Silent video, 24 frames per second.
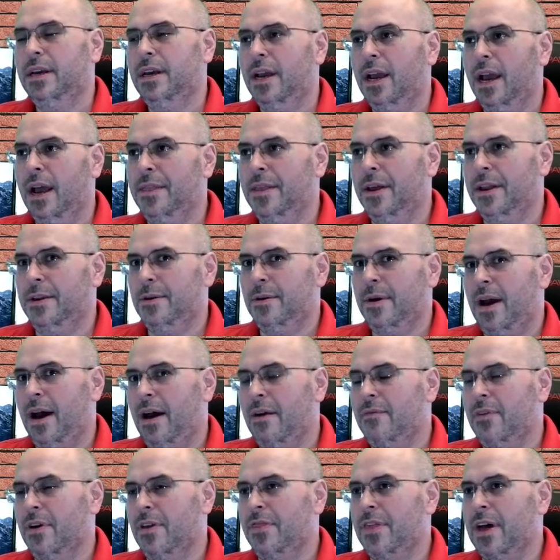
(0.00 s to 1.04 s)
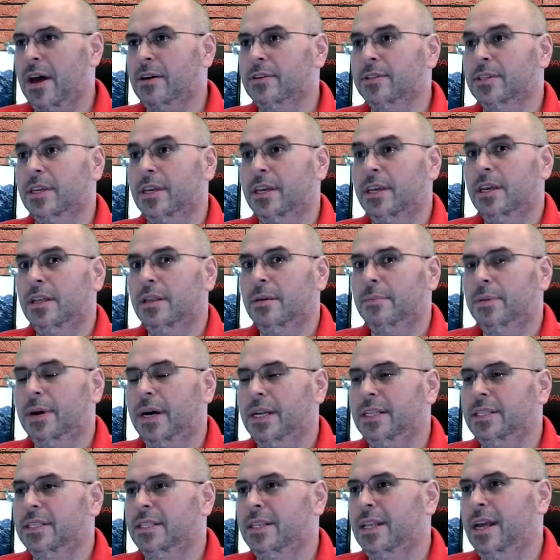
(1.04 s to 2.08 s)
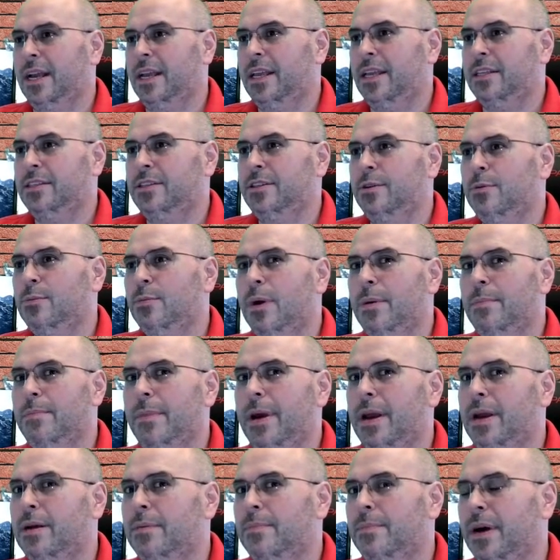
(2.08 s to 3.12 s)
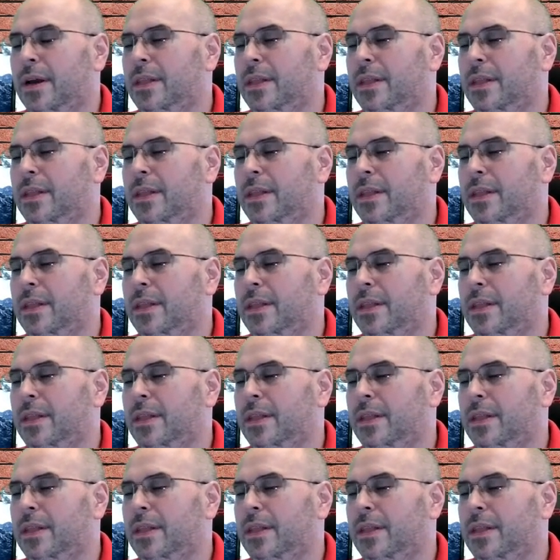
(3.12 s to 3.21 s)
and then you have 1,000 kilobytes and that gets you 1 megabyte,